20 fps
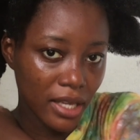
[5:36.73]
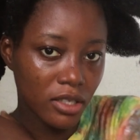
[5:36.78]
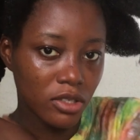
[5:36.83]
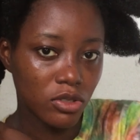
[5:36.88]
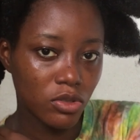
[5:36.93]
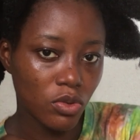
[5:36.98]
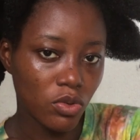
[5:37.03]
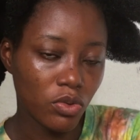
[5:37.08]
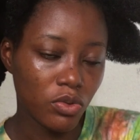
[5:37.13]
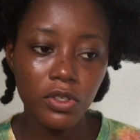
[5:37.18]

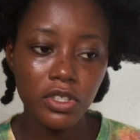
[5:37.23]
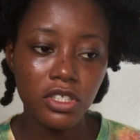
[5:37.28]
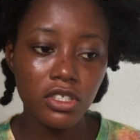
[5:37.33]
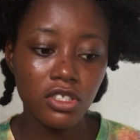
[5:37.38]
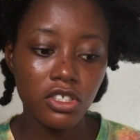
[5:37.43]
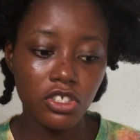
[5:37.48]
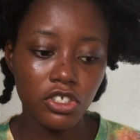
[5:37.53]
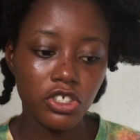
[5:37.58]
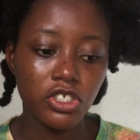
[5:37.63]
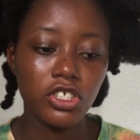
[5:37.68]
So using
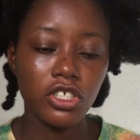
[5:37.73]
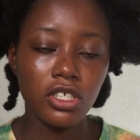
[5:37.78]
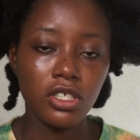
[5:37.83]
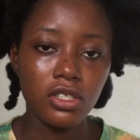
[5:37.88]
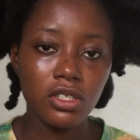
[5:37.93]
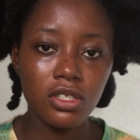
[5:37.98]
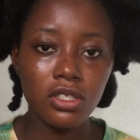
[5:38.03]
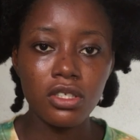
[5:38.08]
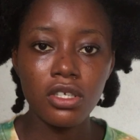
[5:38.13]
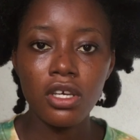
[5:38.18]
t-shirt
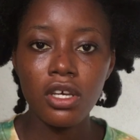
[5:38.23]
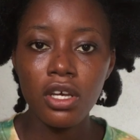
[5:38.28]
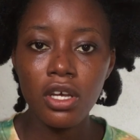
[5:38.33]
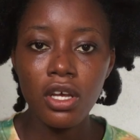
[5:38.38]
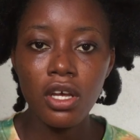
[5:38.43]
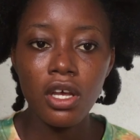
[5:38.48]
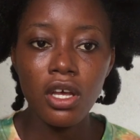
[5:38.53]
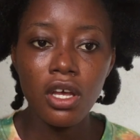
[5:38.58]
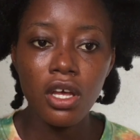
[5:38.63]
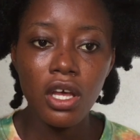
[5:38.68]

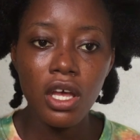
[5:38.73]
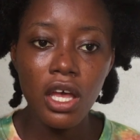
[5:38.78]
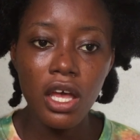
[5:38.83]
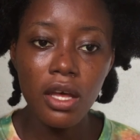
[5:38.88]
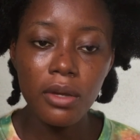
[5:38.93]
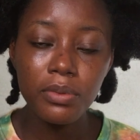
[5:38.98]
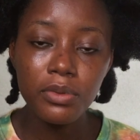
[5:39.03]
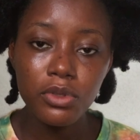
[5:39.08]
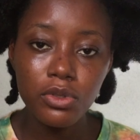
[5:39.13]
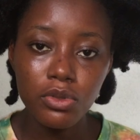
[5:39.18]
helps